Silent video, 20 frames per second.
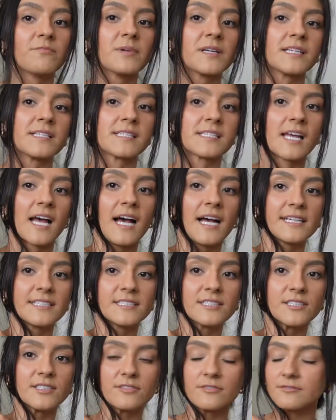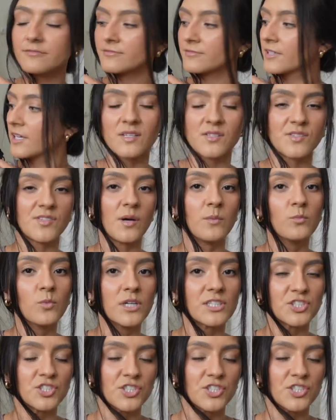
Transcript: but it's kind of somewhat